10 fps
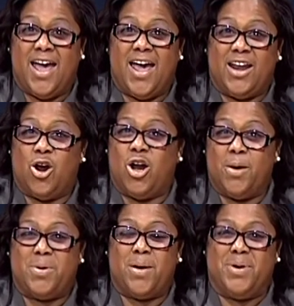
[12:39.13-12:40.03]
and our
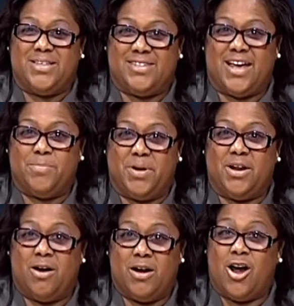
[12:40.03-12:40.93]
upcoming segment
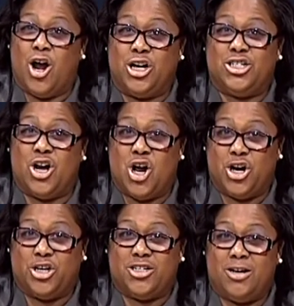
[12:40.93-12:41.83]
on Heart to
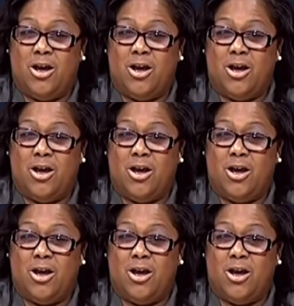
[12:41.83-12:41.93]
Heart.